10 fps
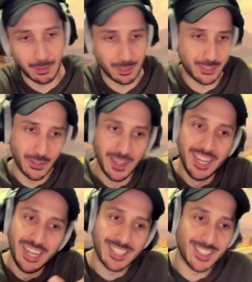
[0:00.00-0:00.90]
So,
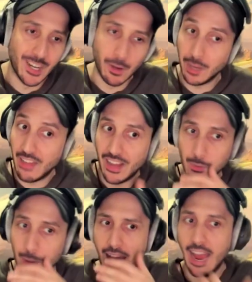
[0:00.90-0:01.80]
and that's why
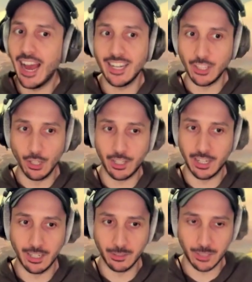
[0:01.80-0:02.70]
I had to look at it. I
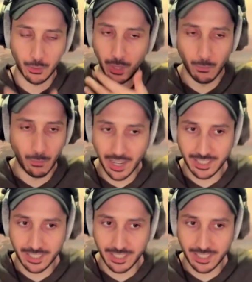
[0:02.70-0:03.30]
was like, wait, what?